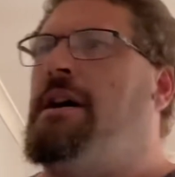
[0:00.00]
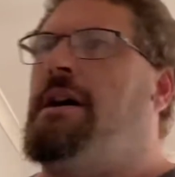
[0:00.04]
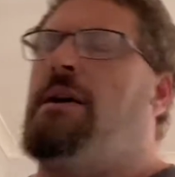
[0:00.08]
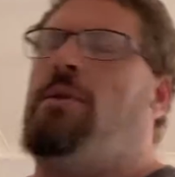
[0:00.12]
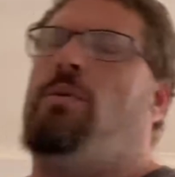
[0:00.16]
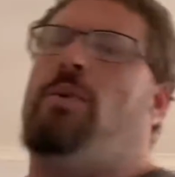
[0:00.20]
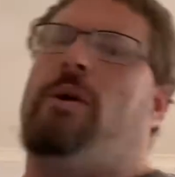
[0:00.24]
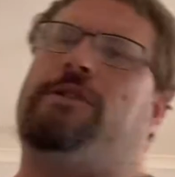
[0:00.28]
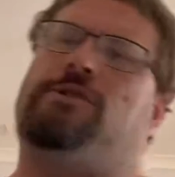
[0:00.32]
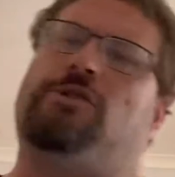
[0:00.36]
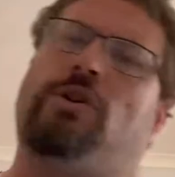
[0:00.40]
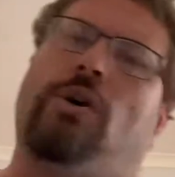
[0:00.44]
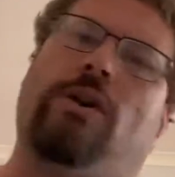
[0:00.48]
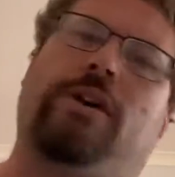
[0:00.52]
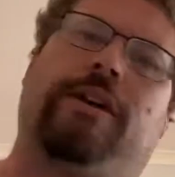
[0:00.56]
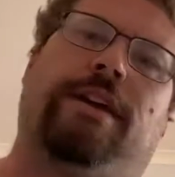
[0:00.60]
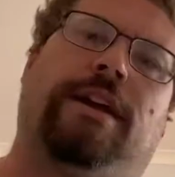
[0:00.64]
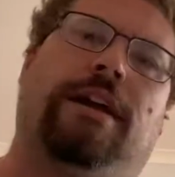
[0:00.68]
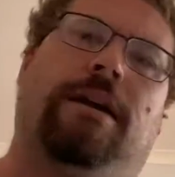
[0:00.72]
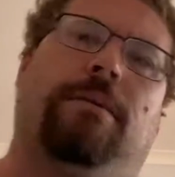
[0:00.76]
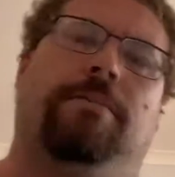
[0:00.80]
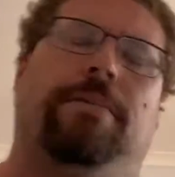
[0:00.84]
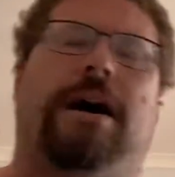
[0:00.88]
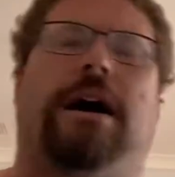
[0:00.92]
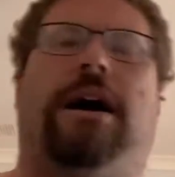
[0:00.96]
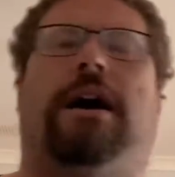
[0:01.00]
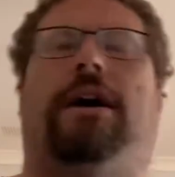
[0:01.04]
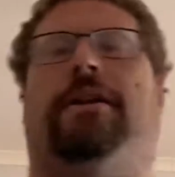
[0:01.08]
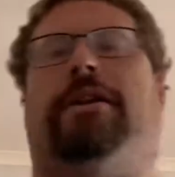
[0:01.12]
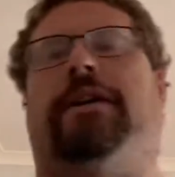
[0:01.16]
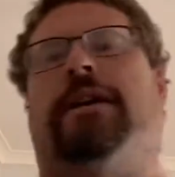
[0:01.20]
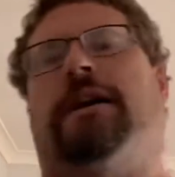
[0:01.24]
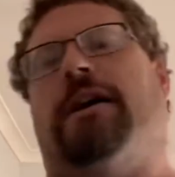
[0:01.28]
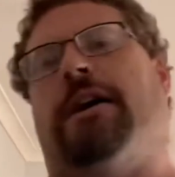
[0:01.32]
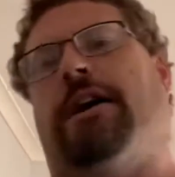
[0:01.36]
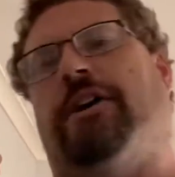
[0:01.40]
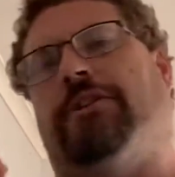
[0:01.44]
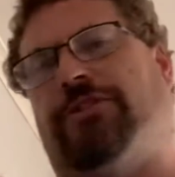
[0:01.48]
We're talking about
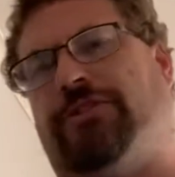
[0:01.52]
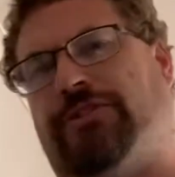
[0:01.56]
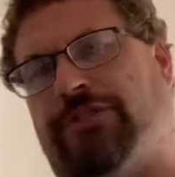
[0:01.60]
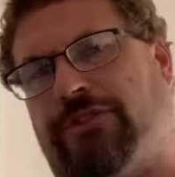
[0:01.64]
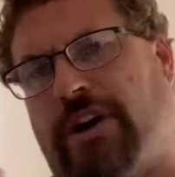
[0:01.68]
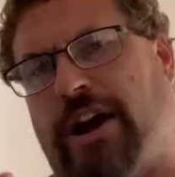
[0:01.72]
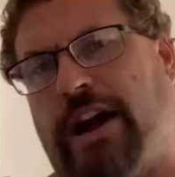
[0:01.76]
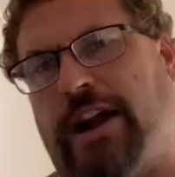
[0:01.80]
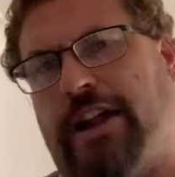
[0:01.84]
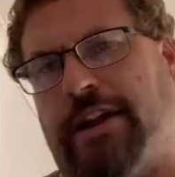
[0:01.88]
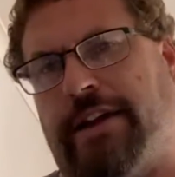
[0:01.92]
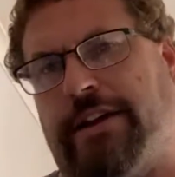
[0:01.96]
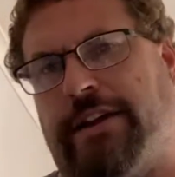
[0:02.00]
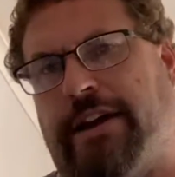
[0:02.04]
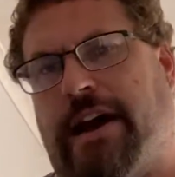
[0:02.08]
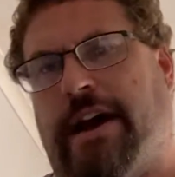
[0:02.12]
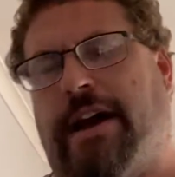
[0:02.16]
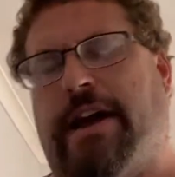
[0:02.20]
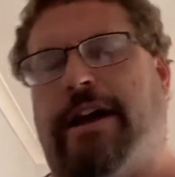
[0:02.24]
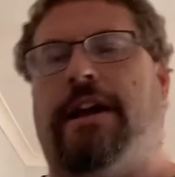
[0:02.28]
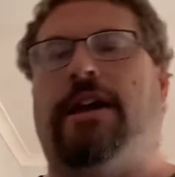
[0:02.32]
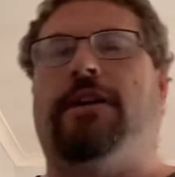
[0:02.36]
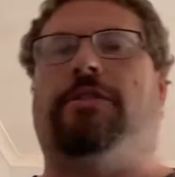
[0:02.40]
Australia Day,